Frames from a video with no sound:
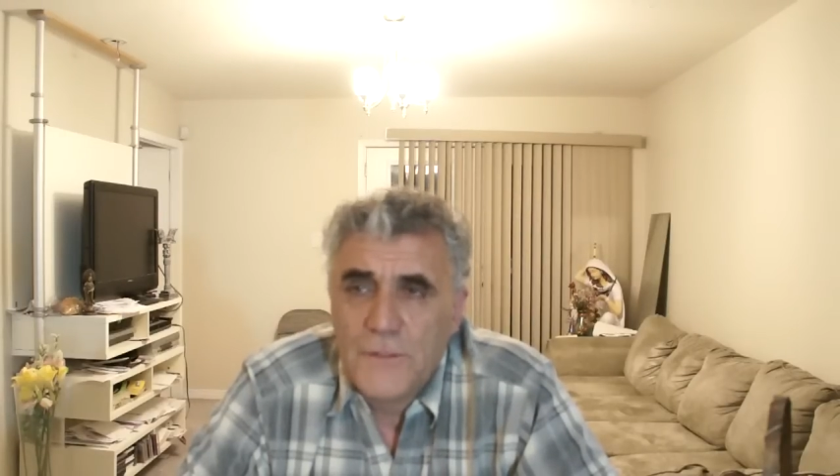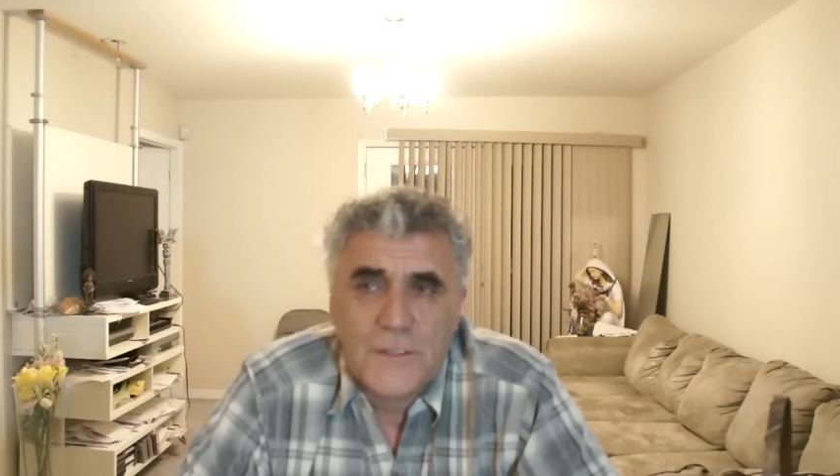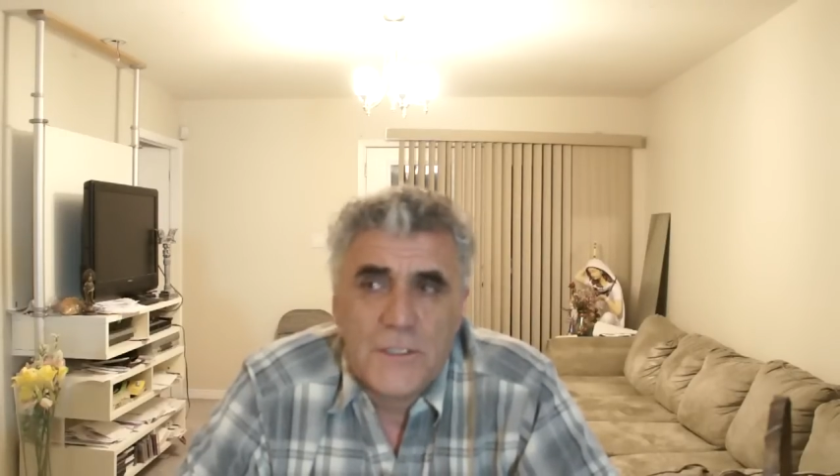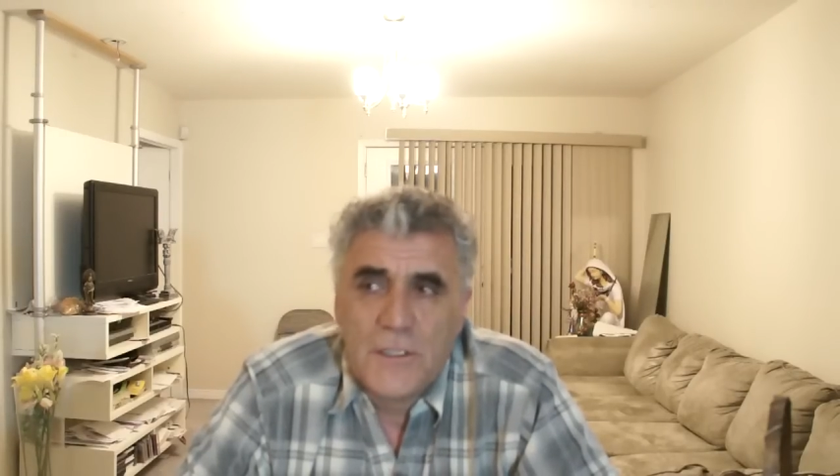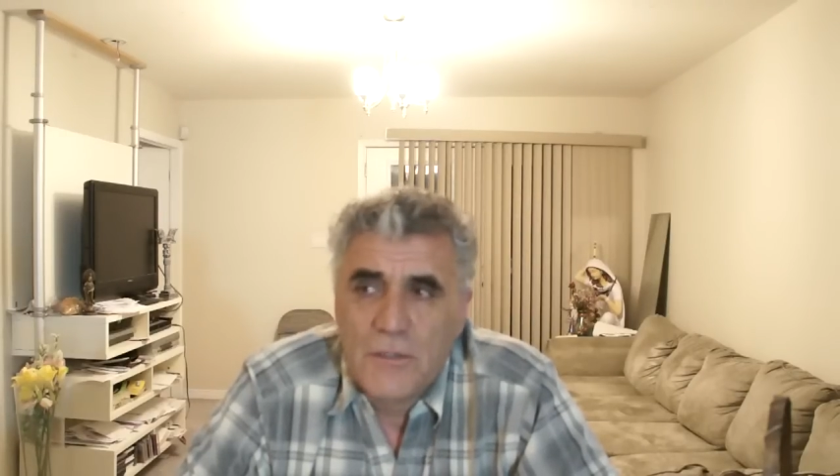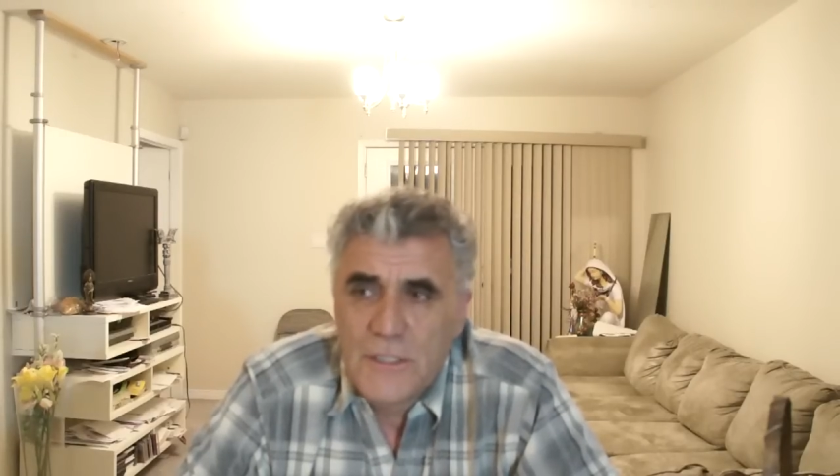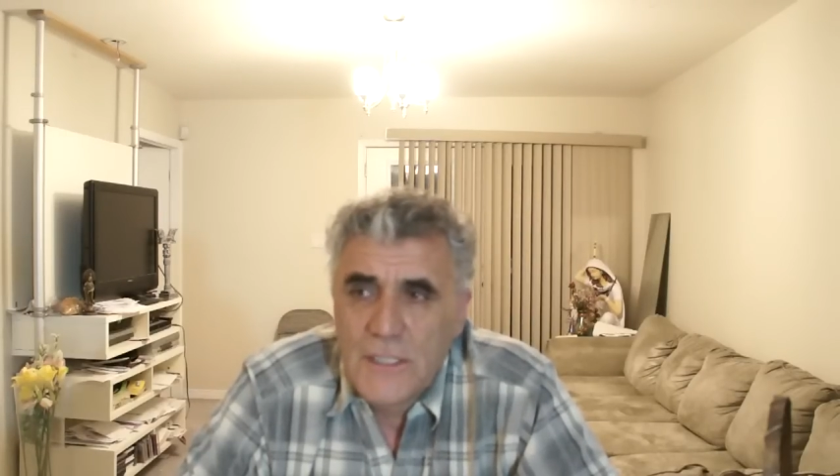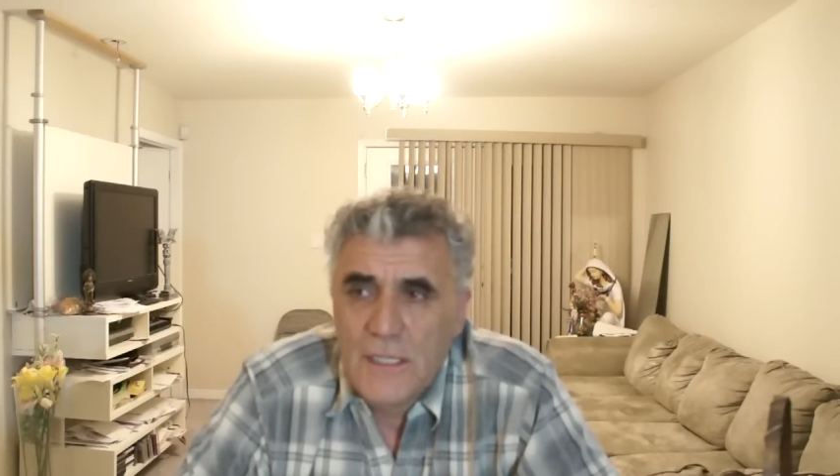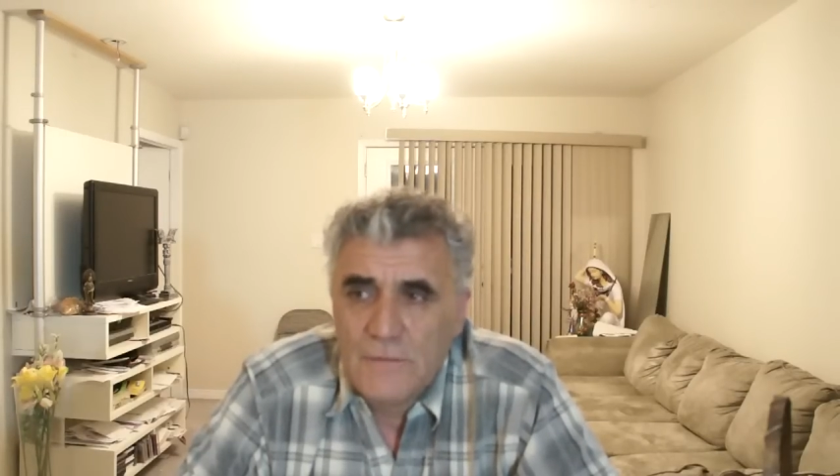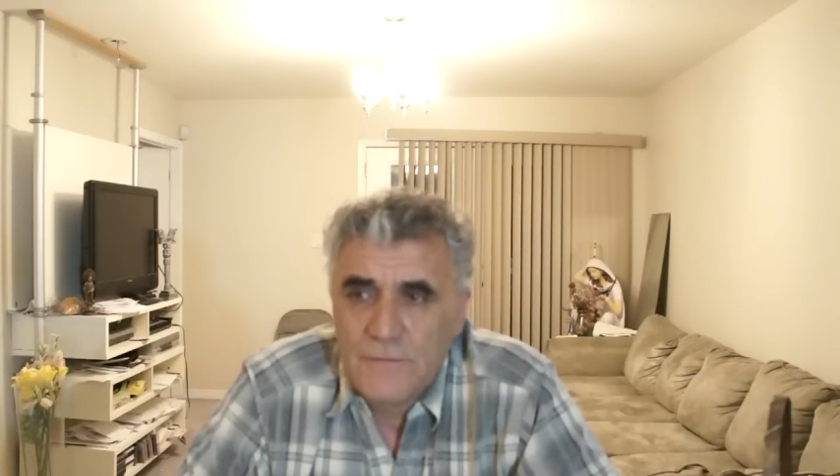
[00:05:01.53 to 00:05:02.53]
We see in
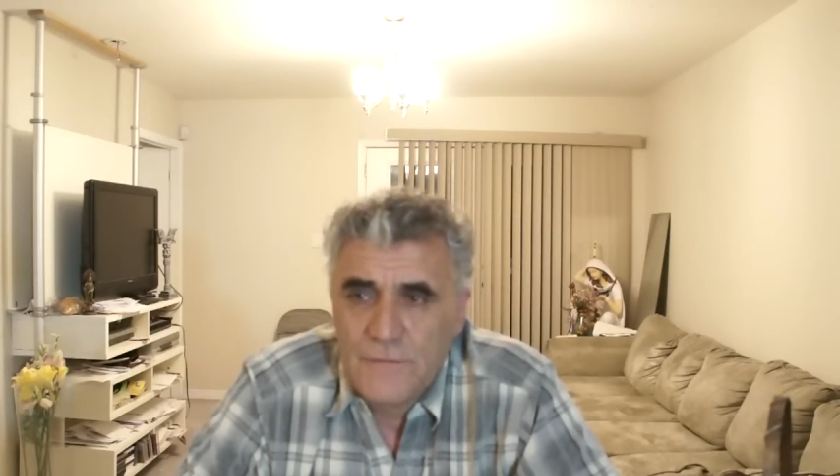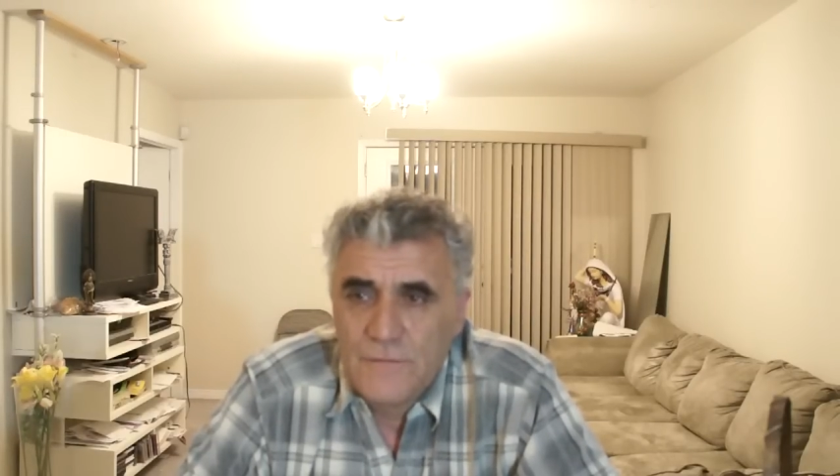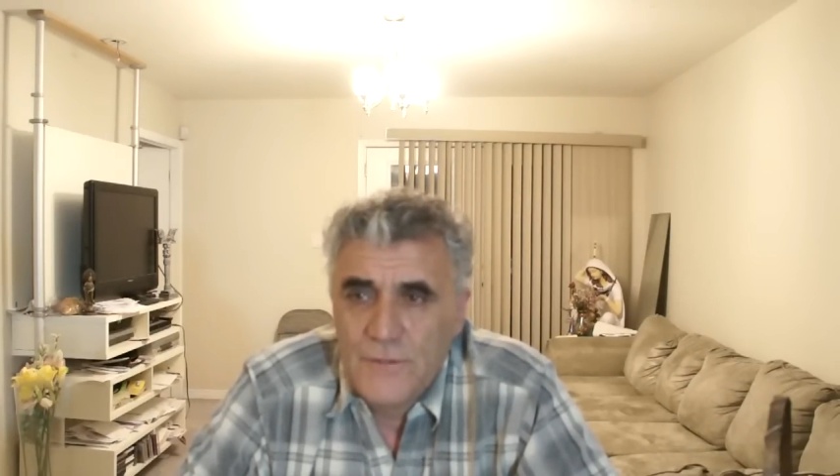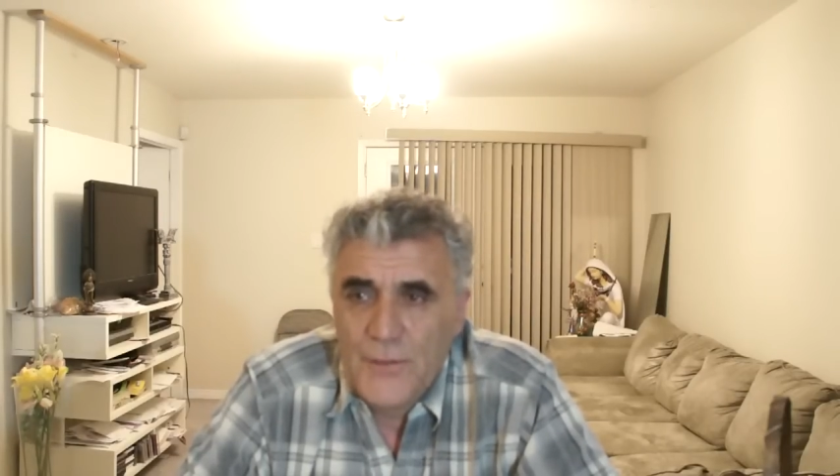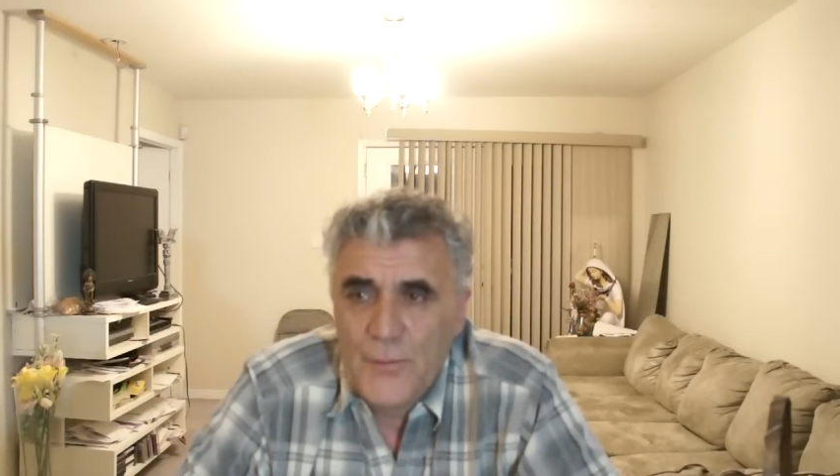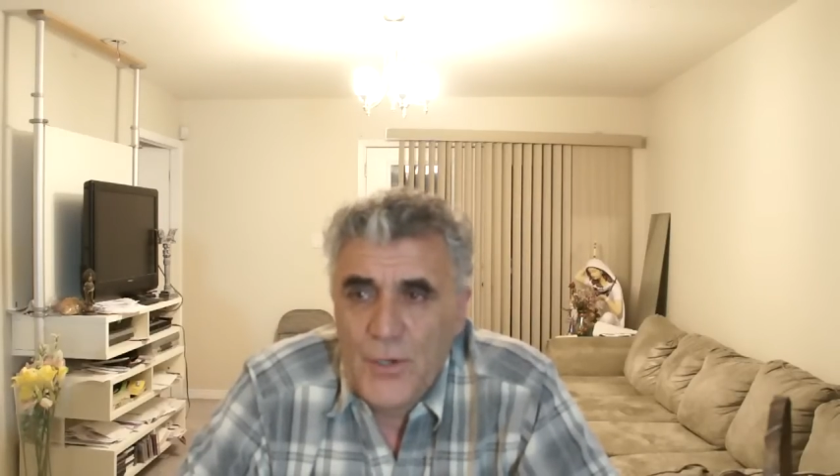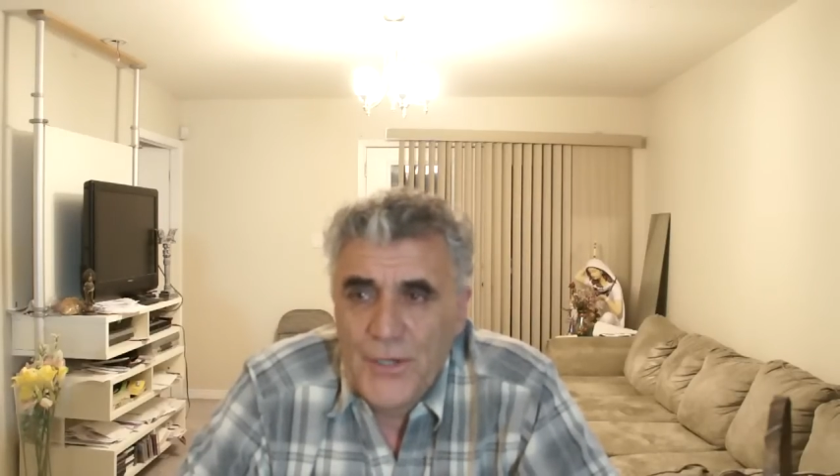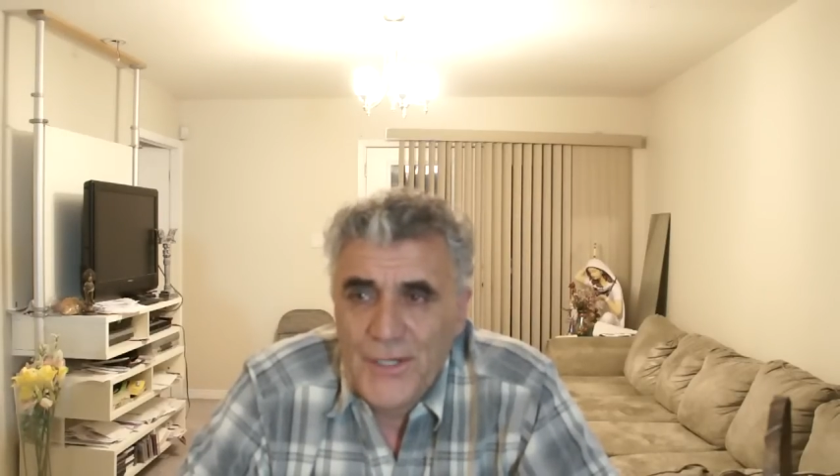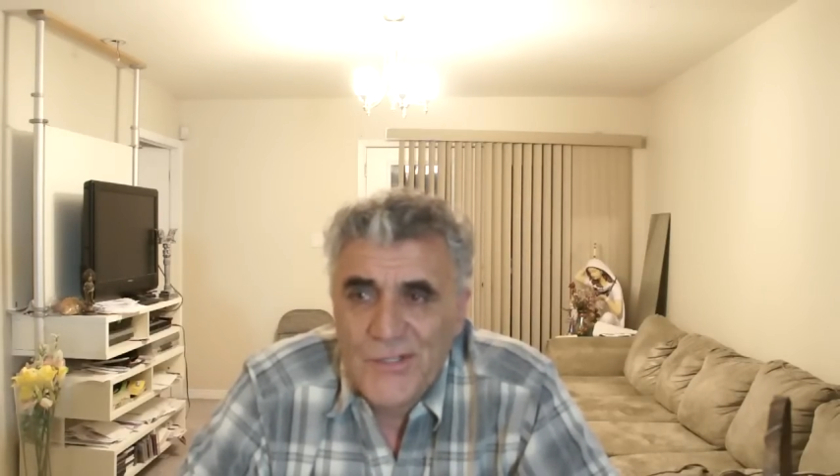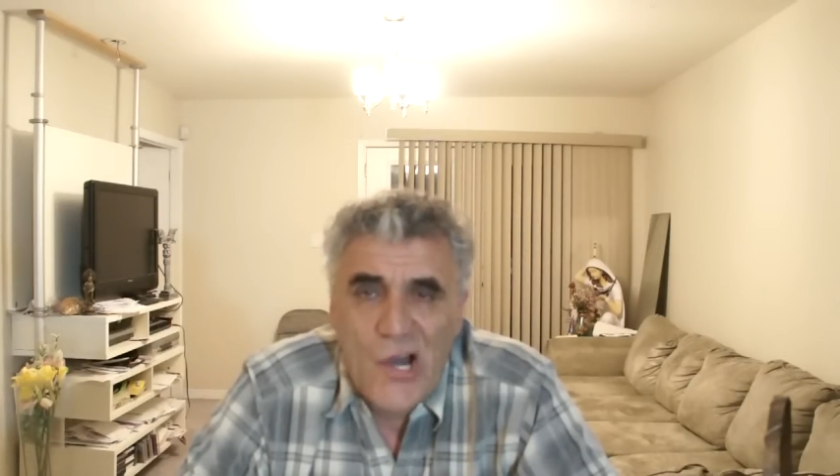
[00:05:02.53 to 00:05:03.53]
ourselves when the
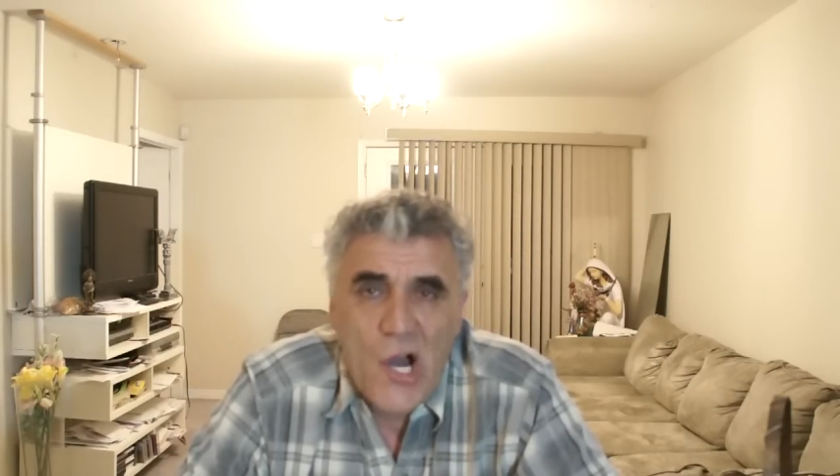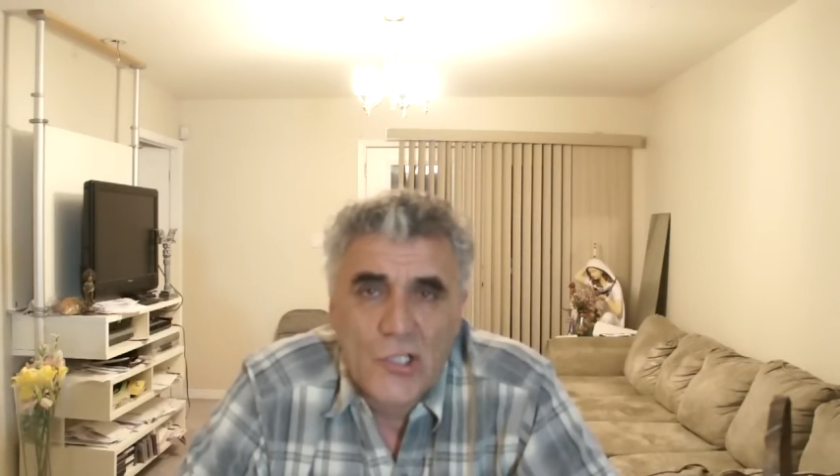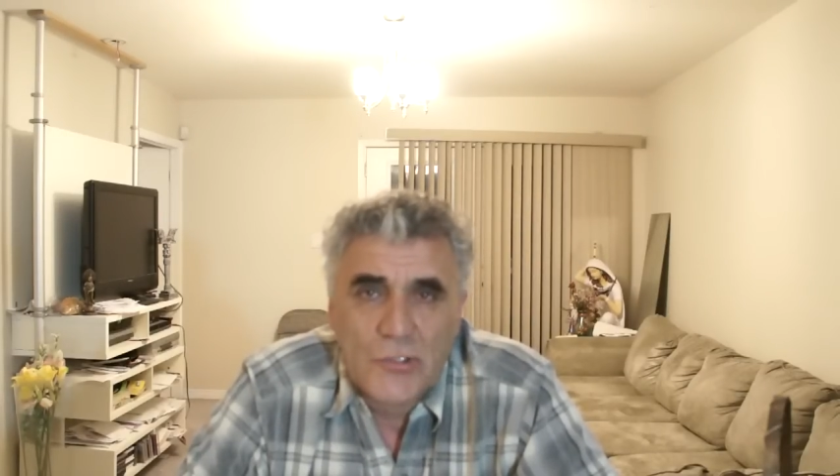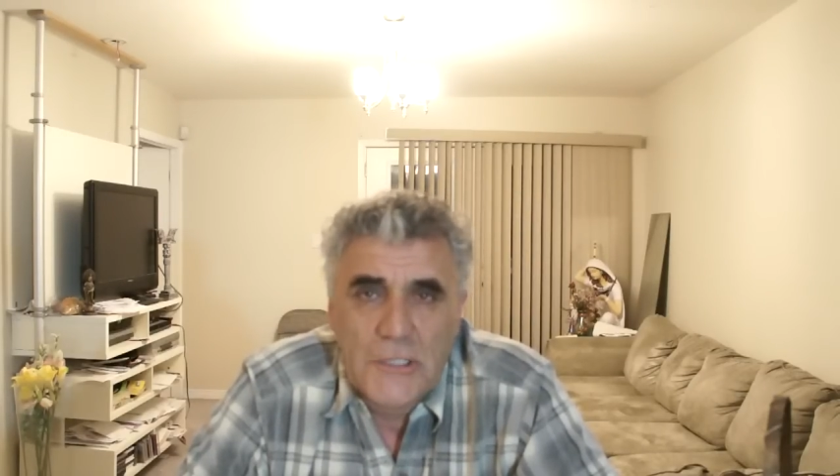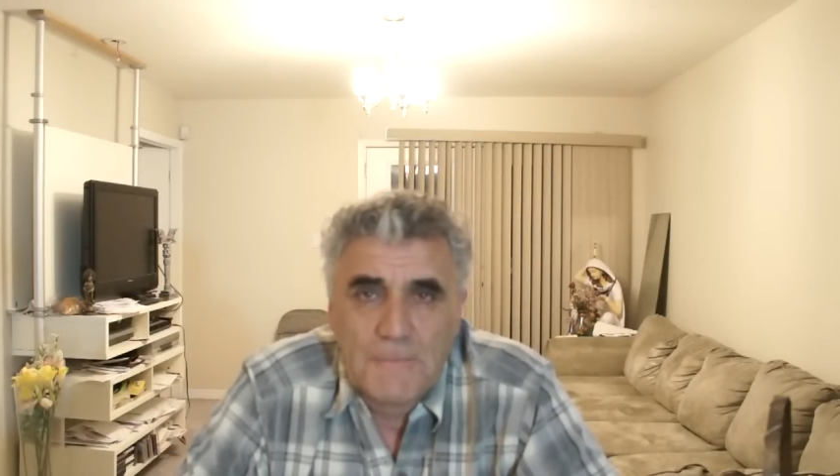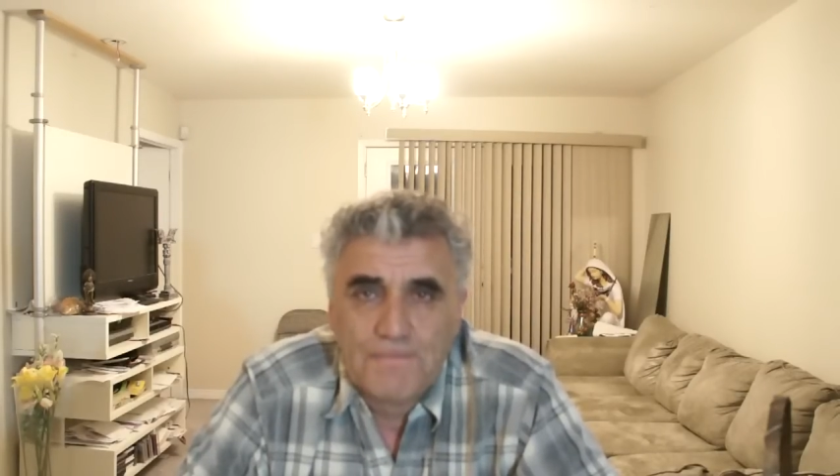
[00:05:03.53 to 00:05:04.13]
body is hungry,